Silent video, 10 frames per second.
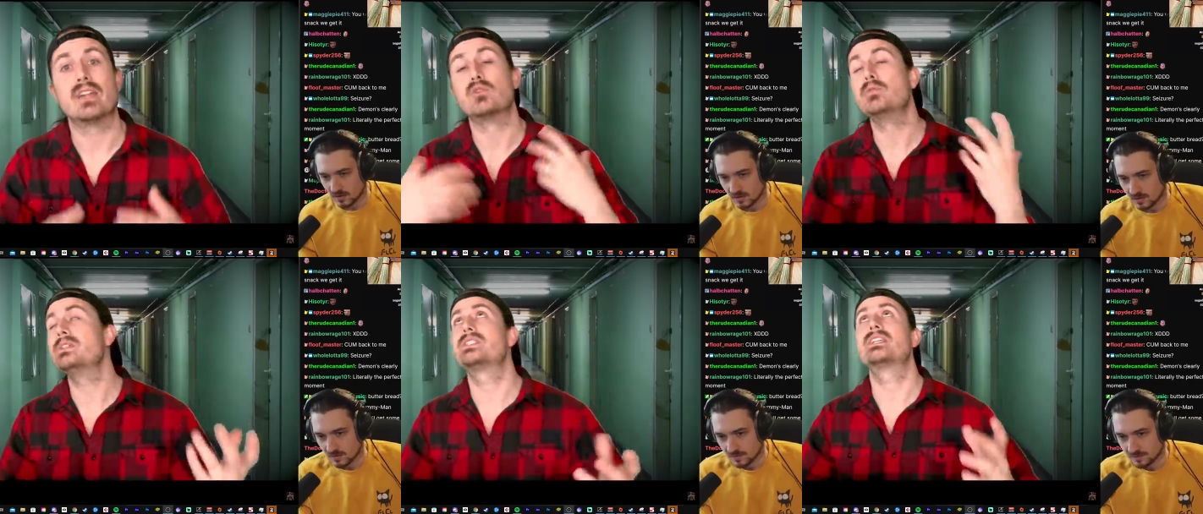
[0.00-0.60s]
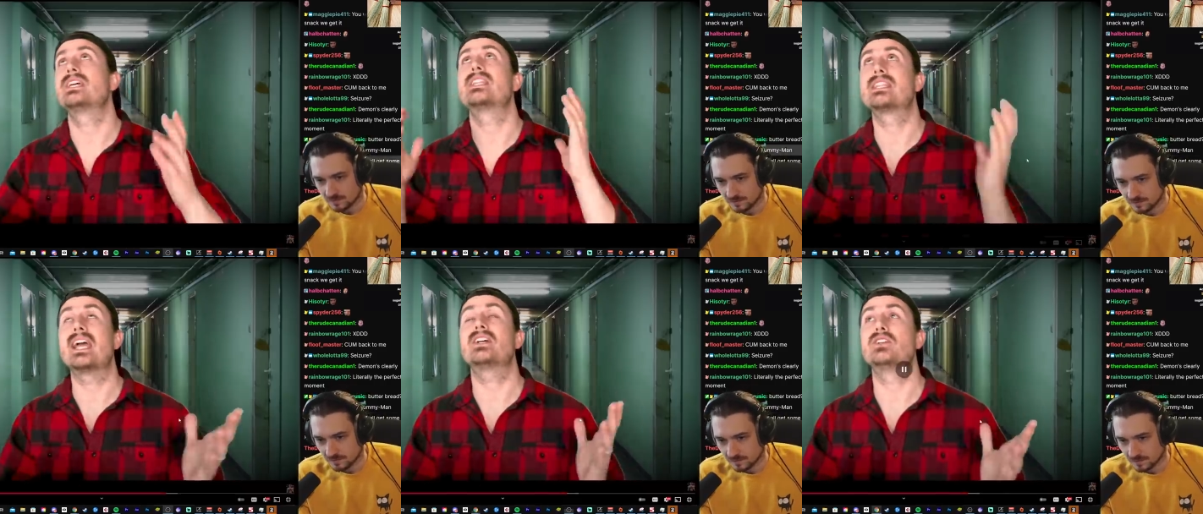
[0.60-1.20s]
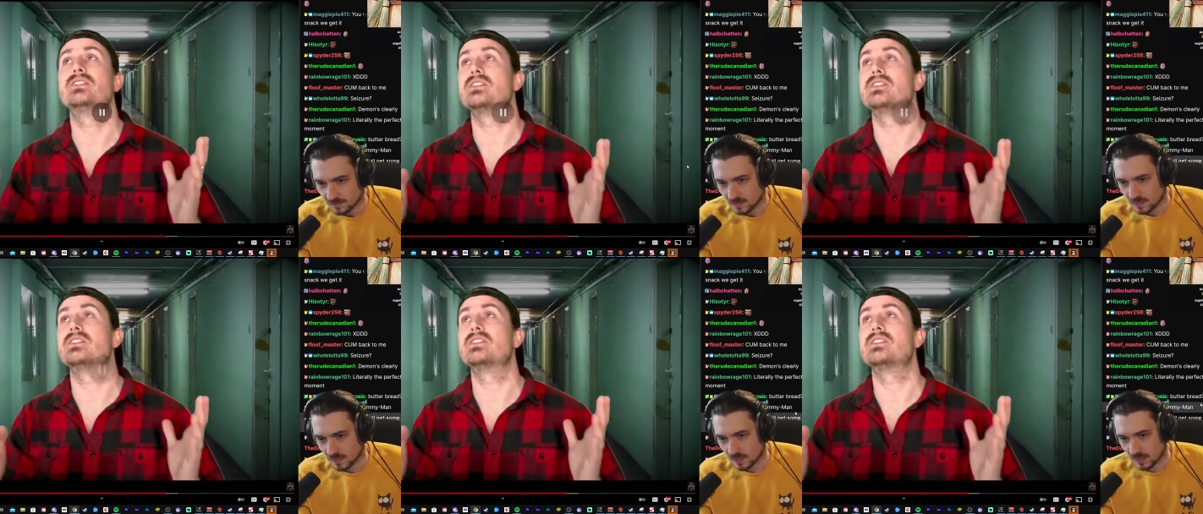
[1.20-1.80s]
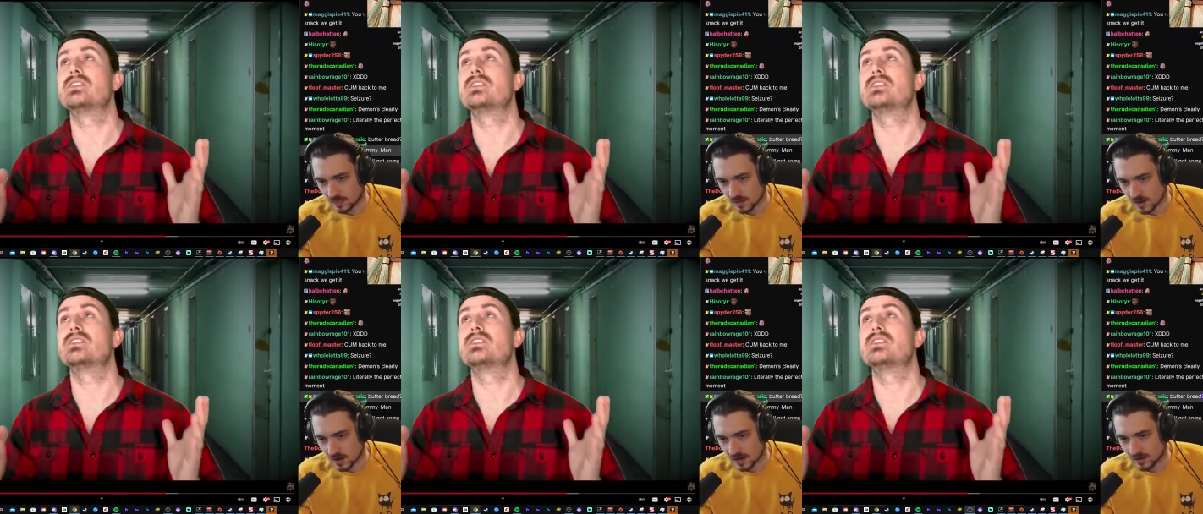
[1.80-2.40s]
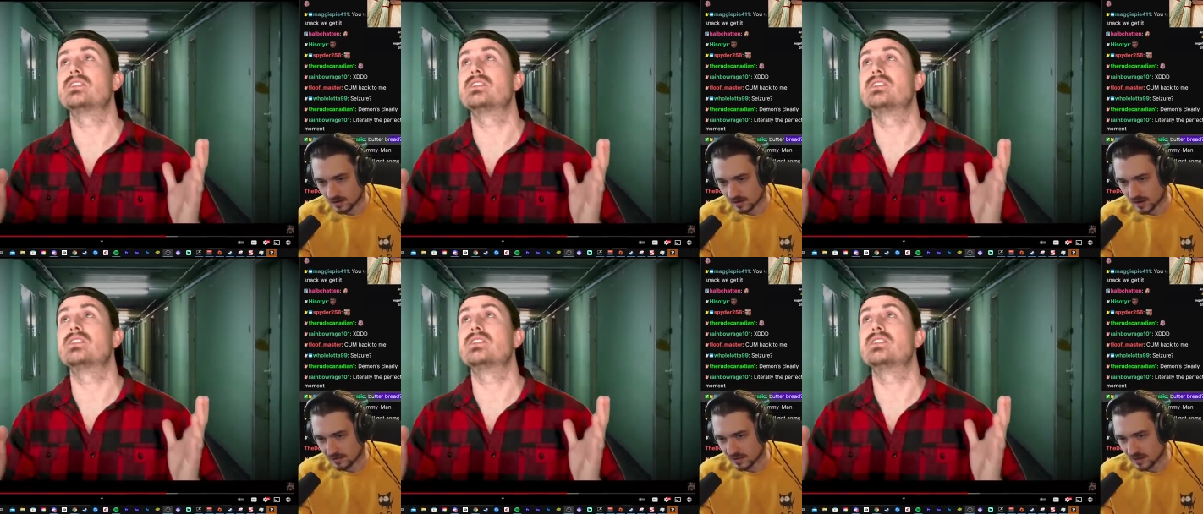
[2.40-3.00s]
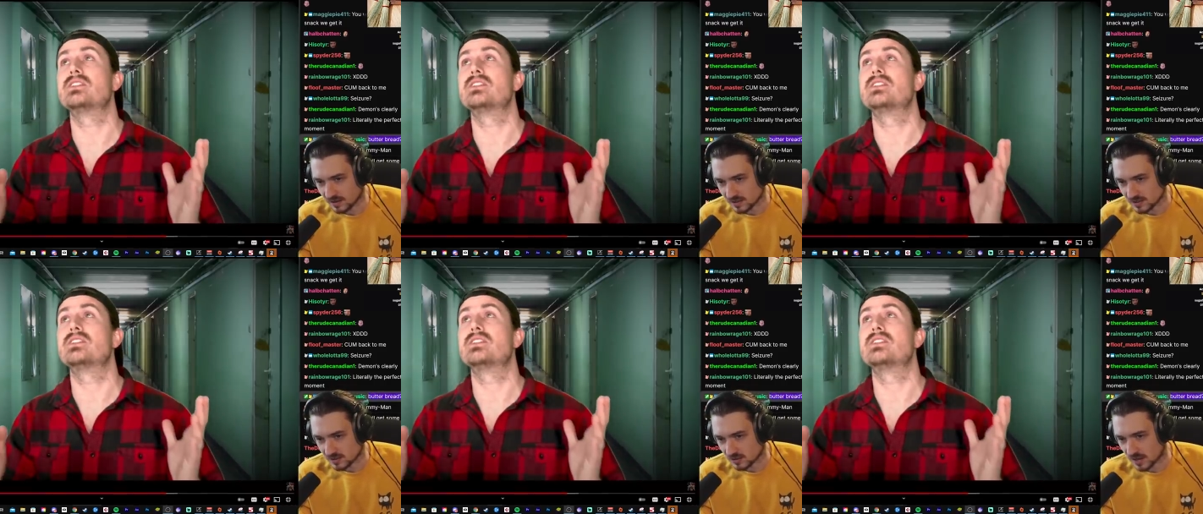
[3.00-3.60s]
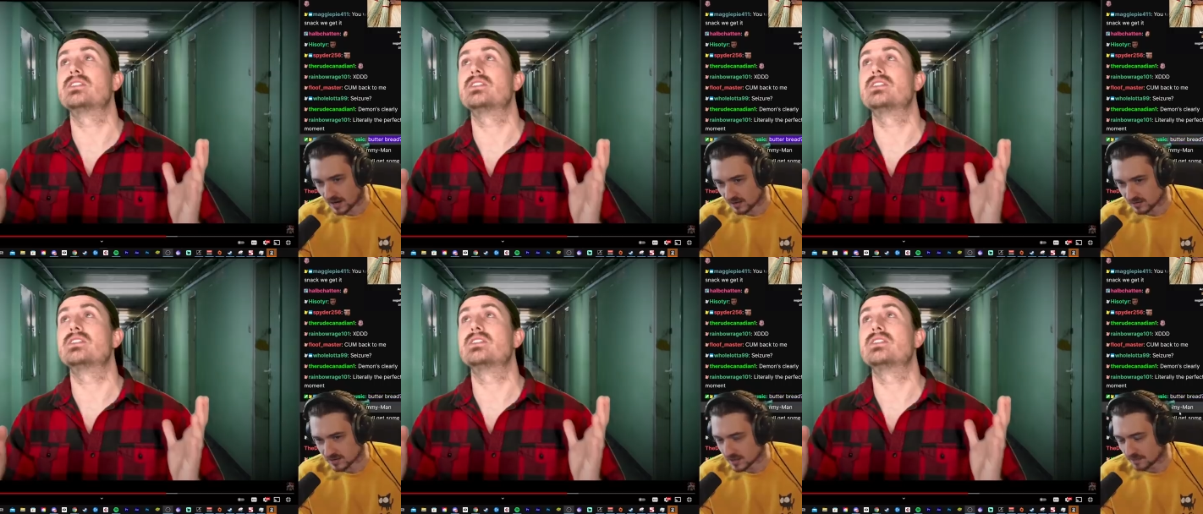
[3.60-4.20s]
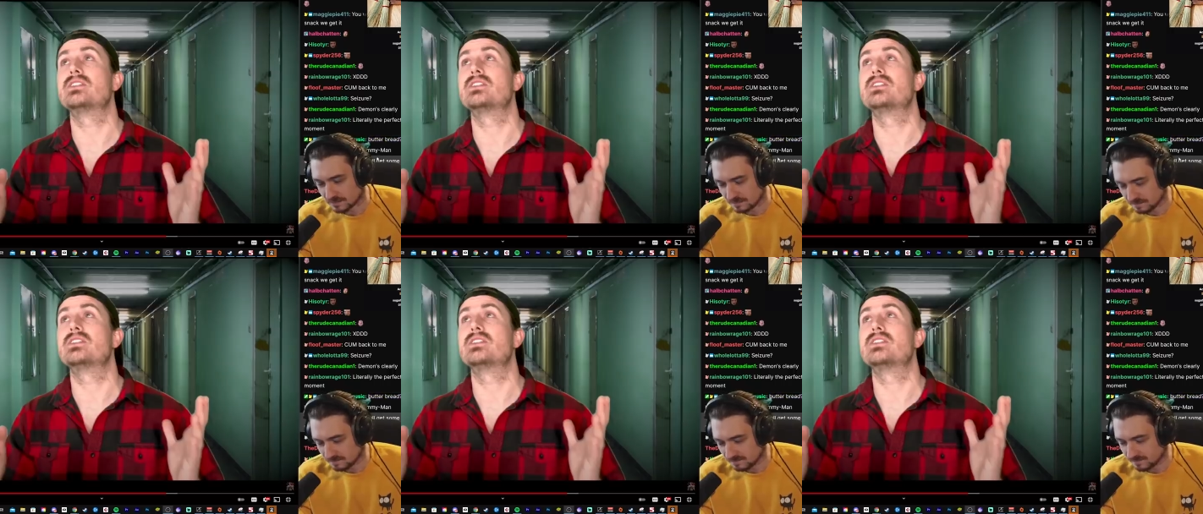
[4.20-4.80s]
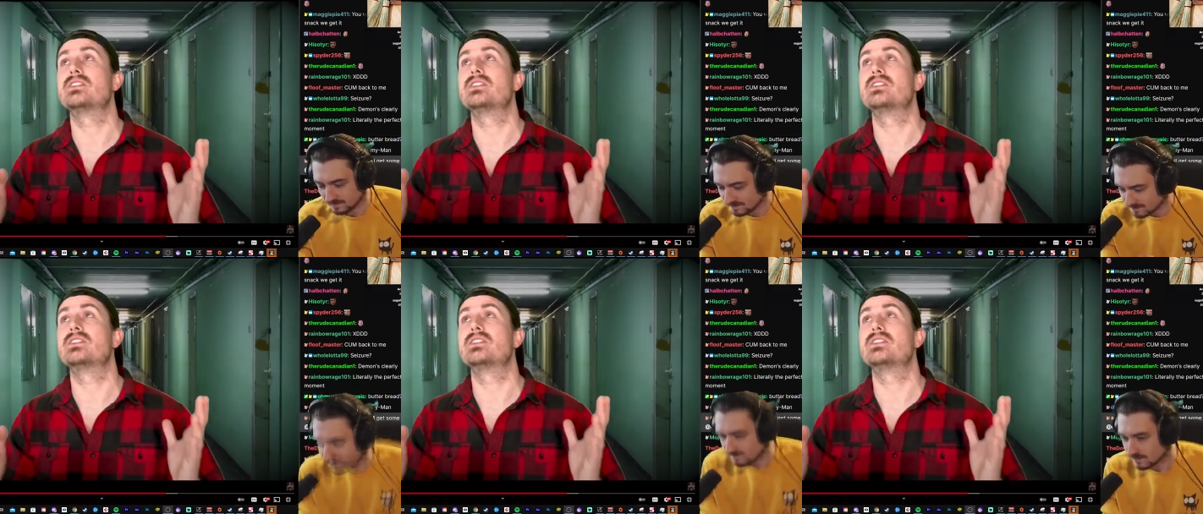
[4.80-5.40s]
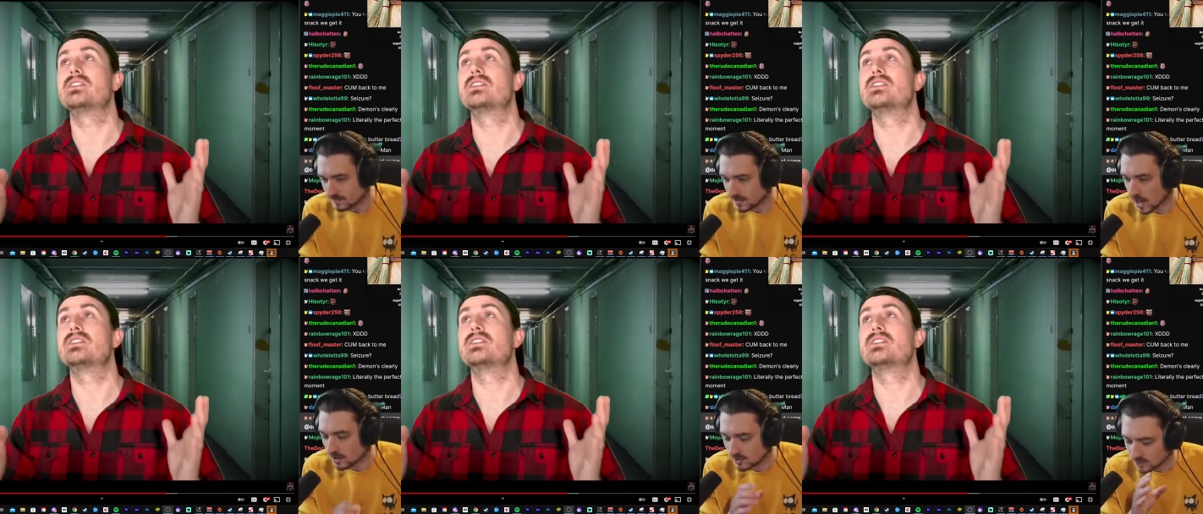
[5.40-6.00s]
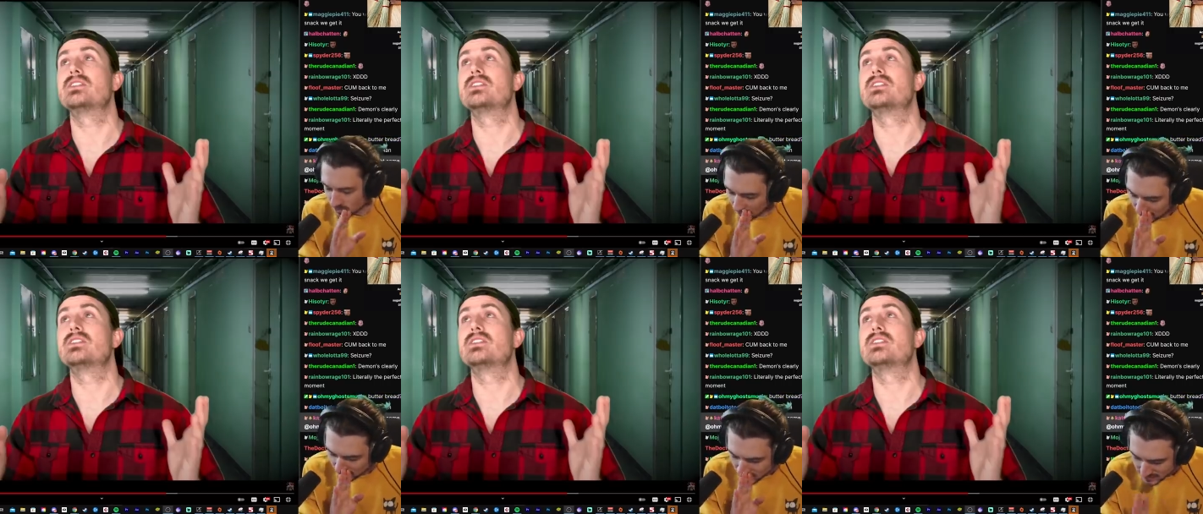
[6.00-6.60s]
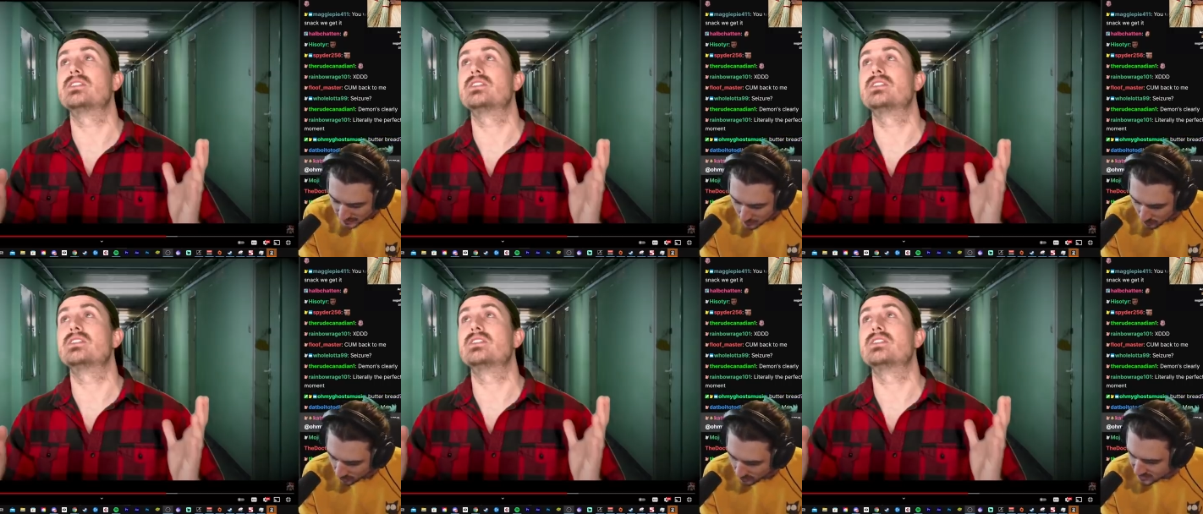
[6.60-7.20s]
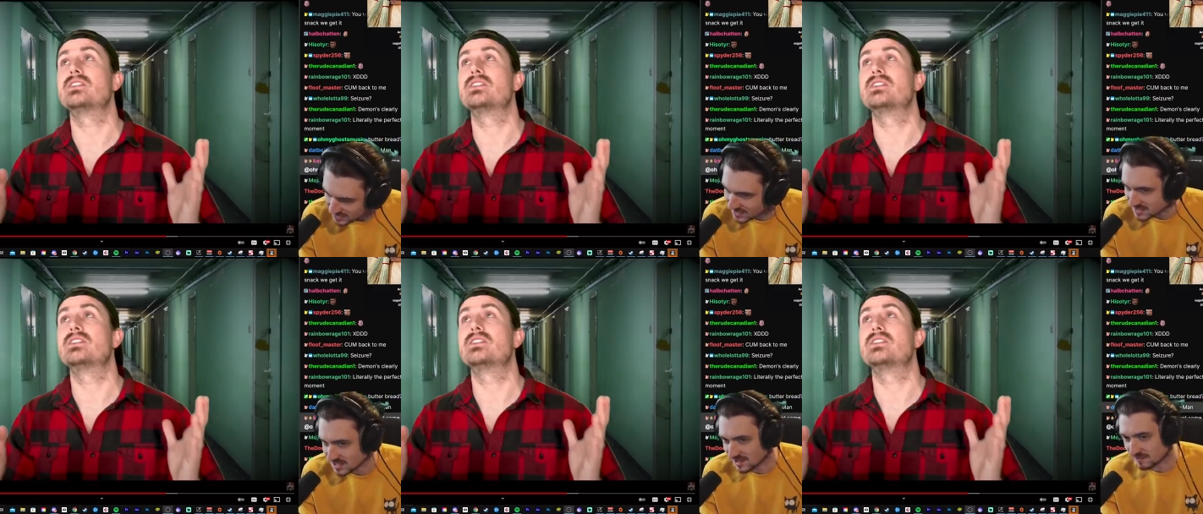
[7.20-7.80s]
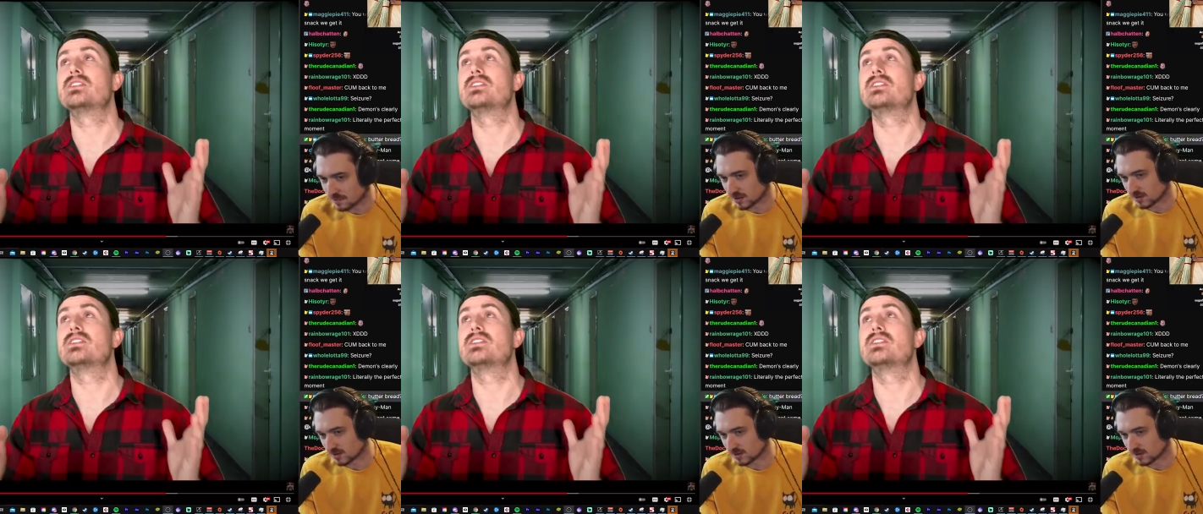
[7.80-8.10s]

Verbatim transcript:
Speaker 1: and Ruby's thinking, thank goodness.
Speaker 2: No, I, I think I'll just do crackers and uh, I'll do, I'll do C words instead of